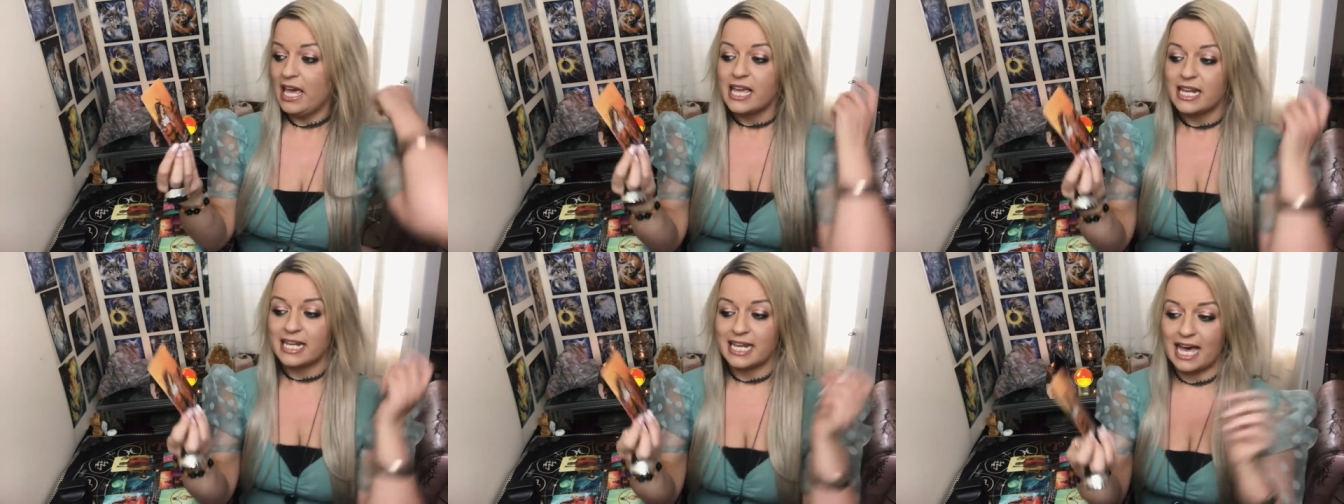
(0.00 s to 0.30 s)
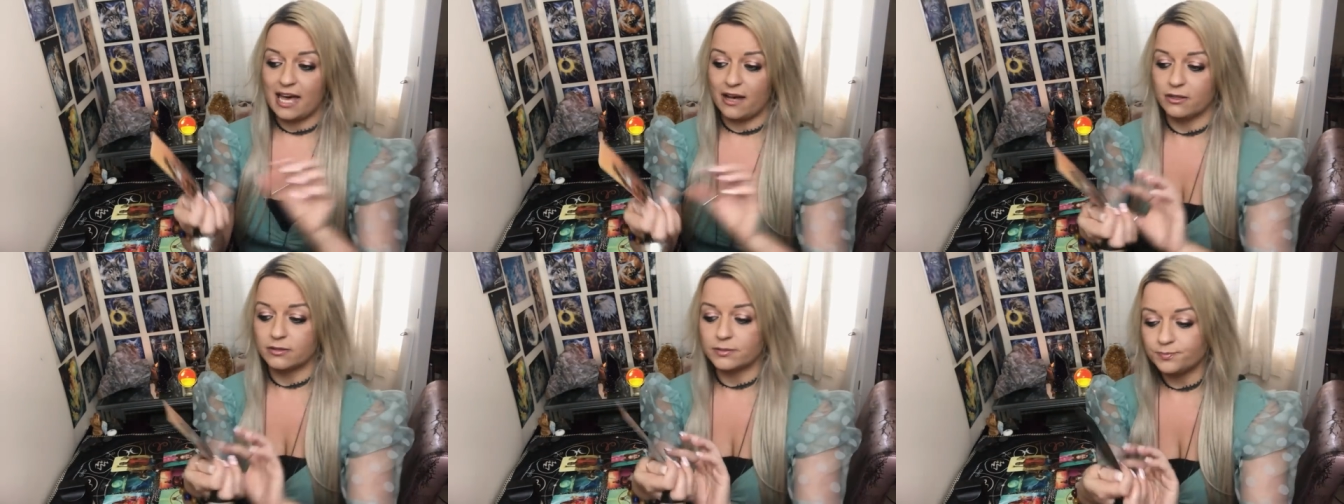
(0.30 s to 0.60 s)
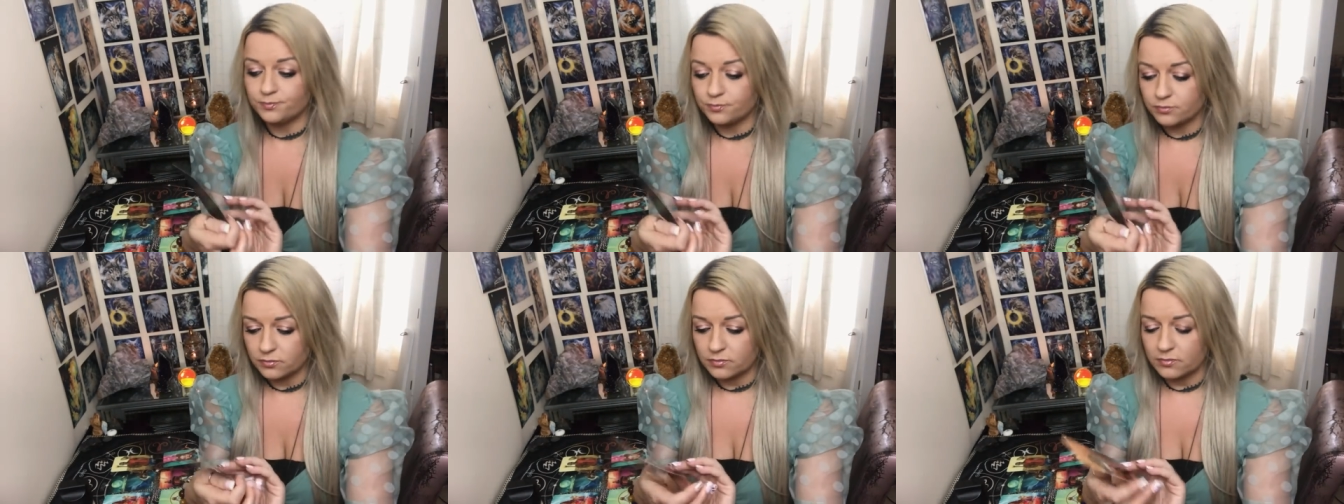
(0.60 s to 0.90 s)
Now,
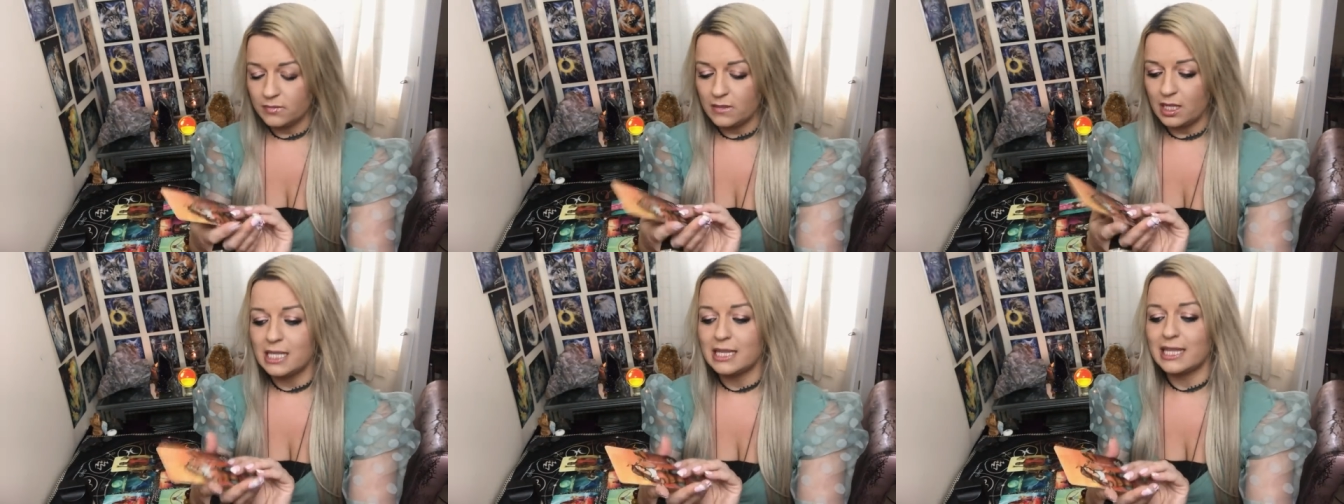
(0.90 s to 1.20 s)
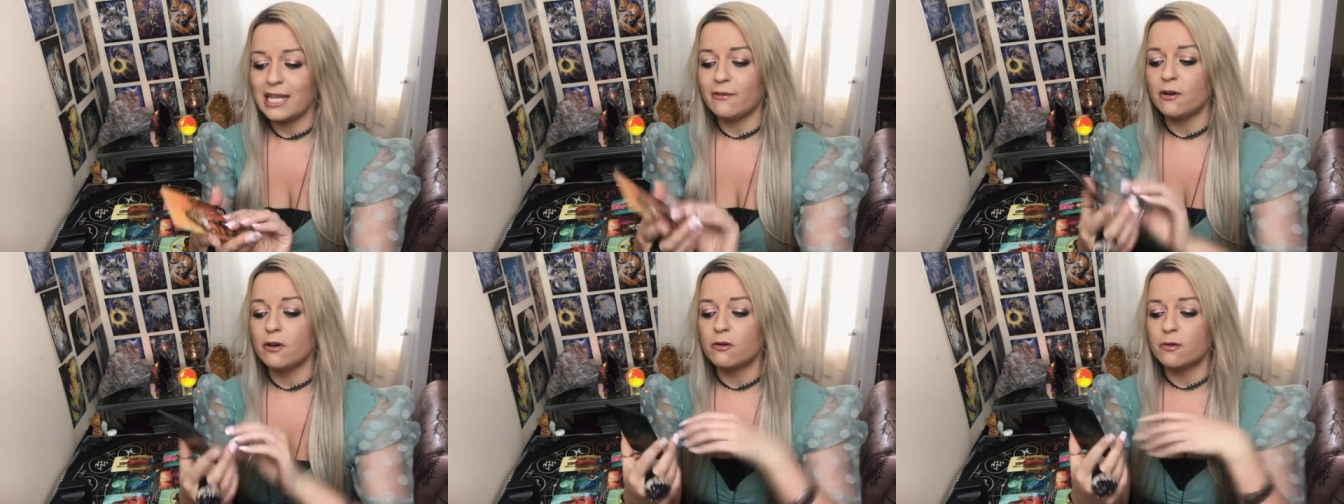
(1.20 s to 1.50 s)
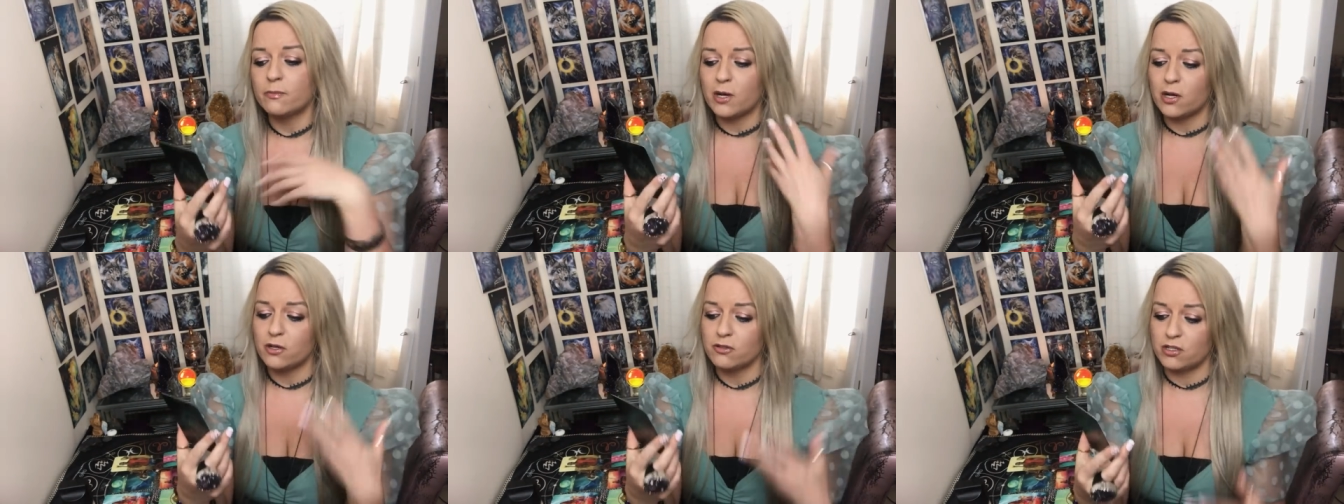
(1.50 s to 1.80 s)
there are
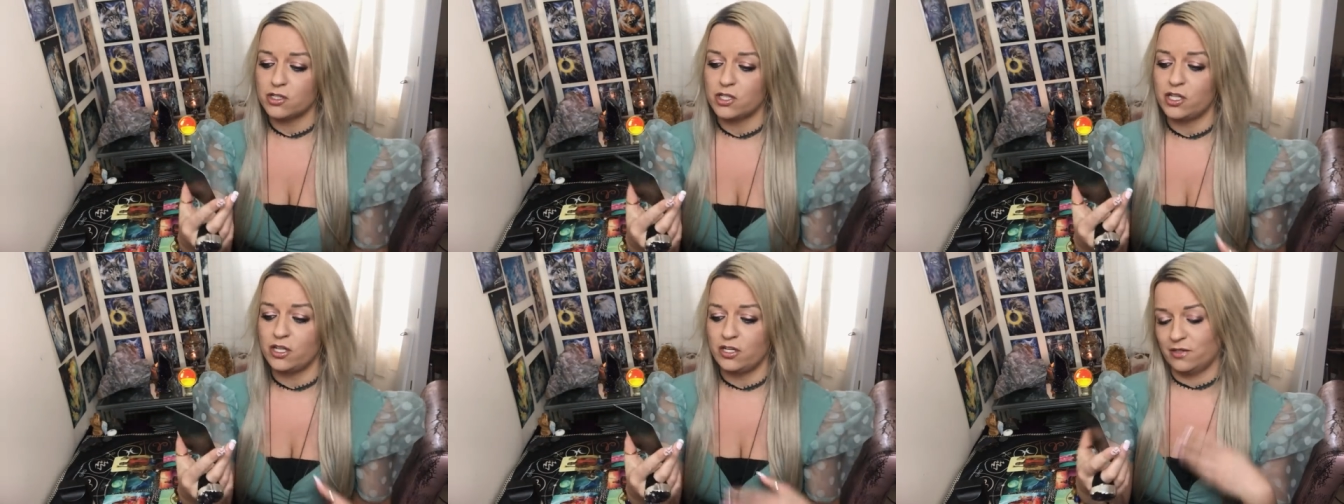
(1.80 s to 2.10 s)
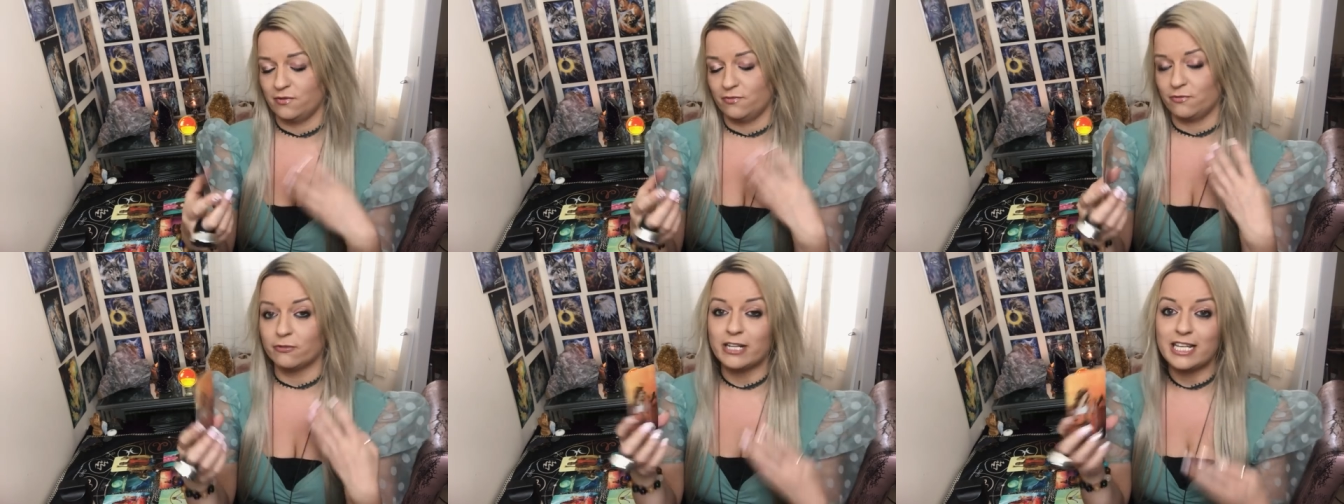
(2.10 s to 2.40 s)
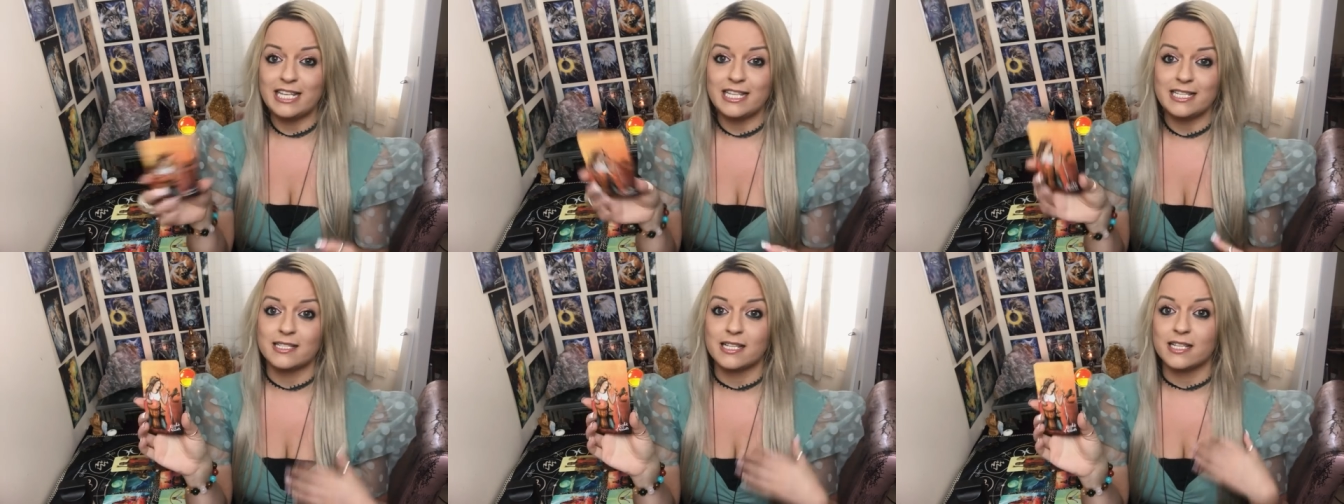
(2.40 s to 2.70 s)
a multitude of
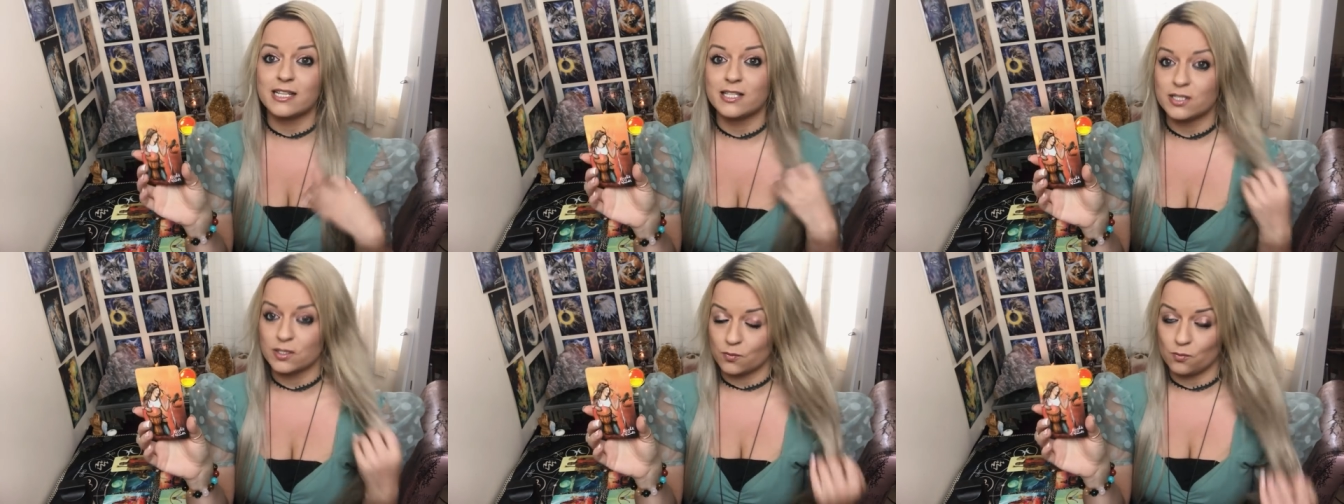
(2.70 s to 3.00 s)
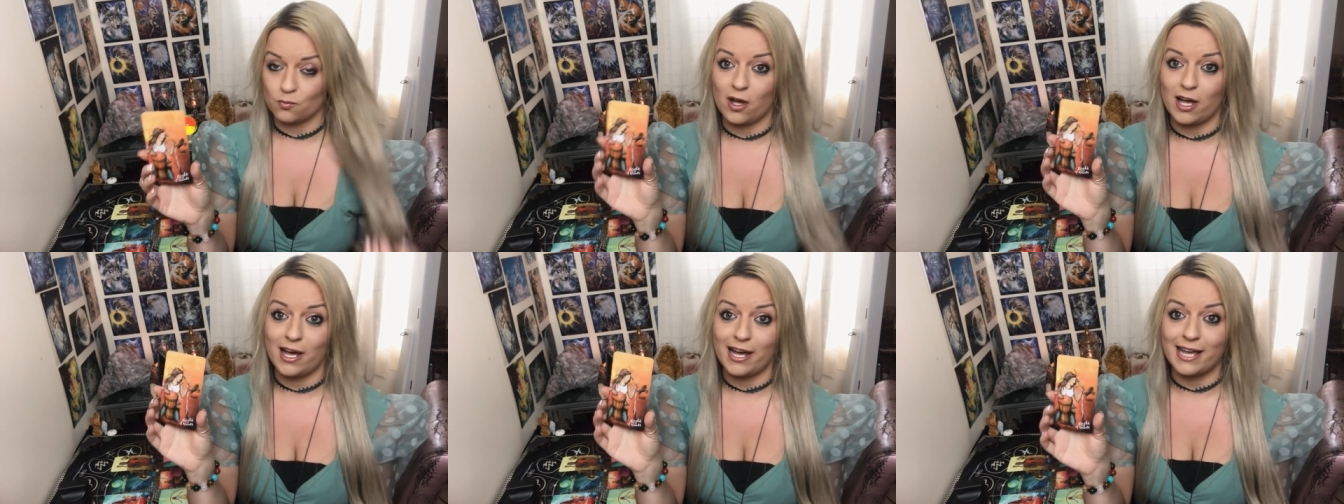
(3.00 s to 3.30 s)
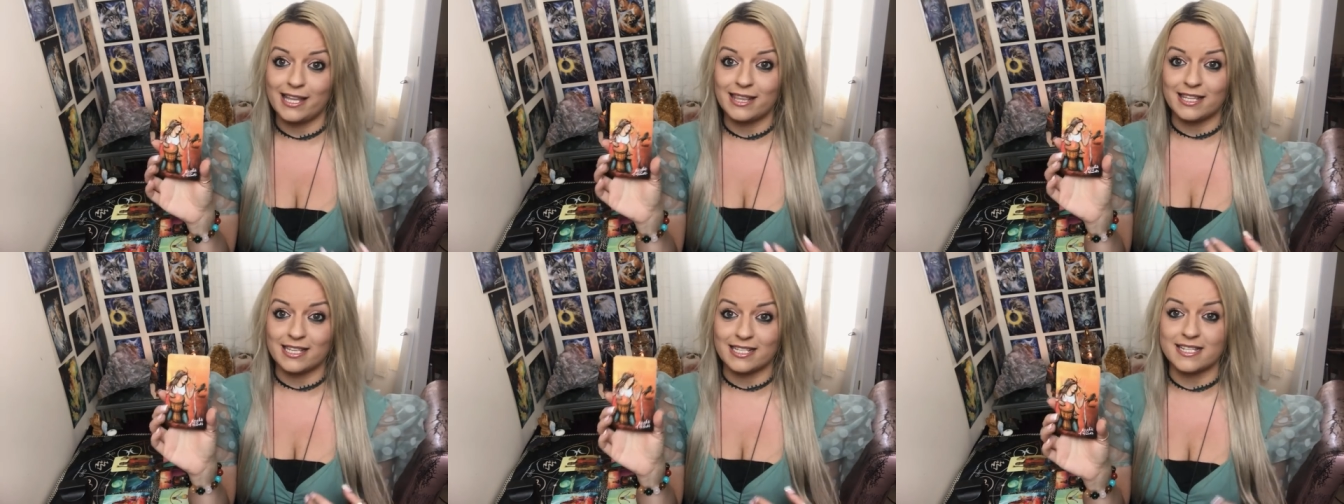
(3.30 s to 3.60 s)
reasons
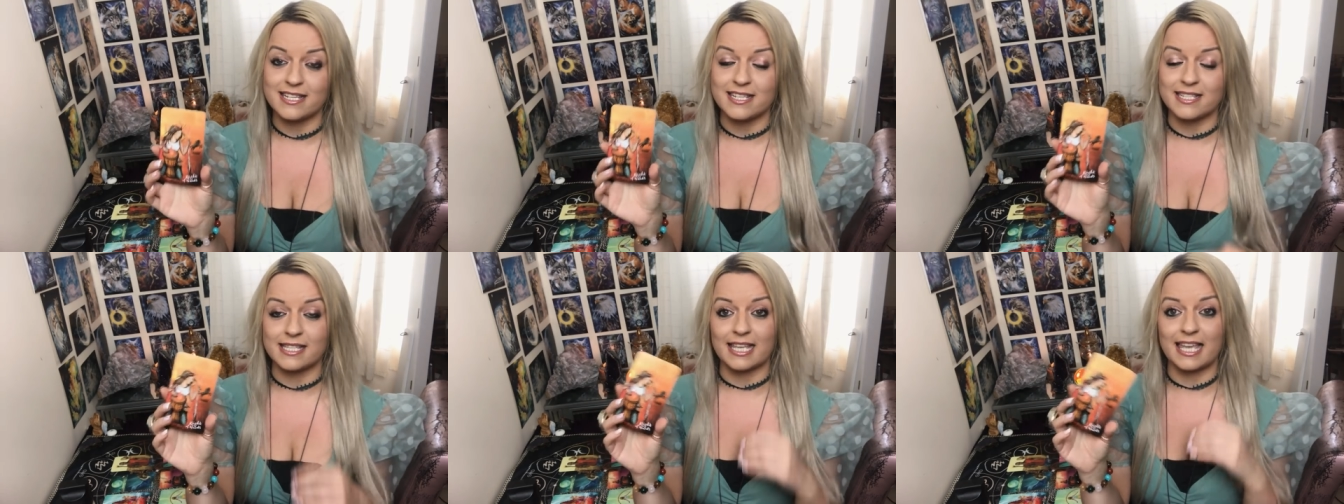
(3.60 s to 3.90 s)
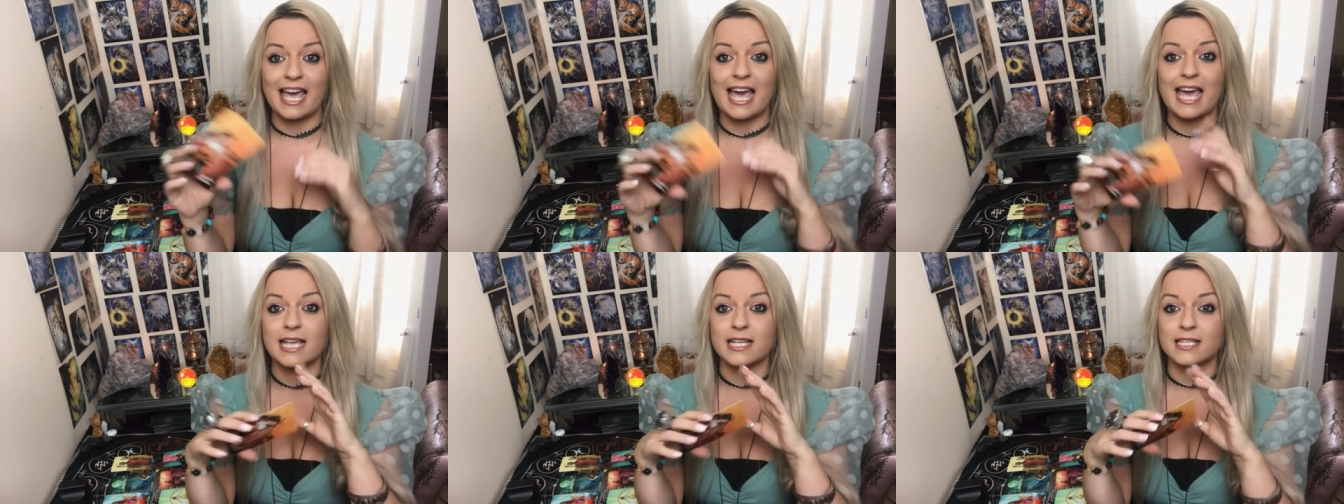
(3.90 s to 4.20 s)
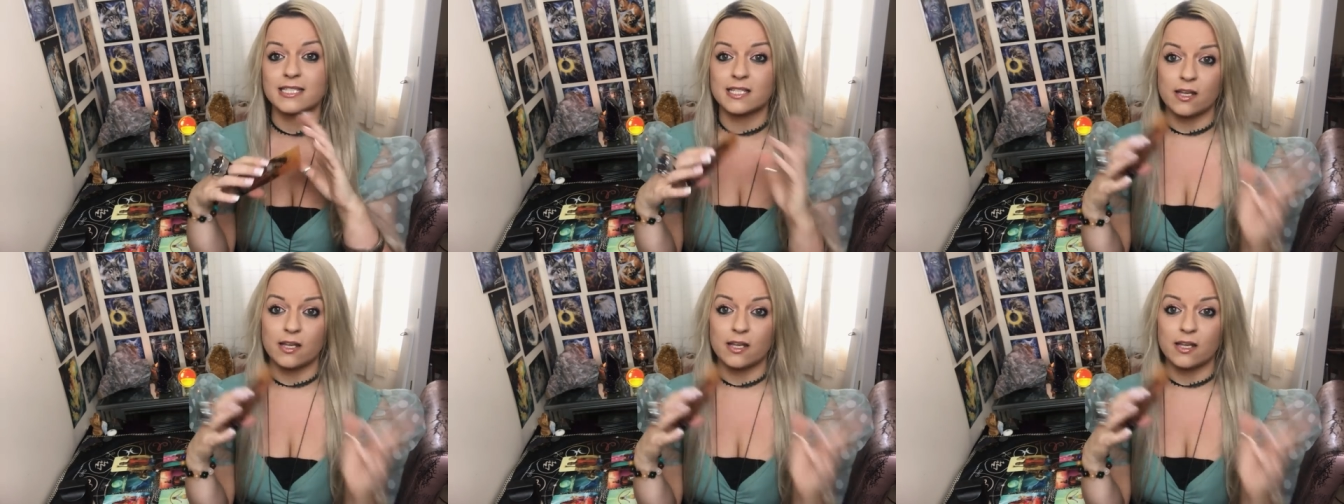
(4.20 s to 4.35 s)
why this is the case.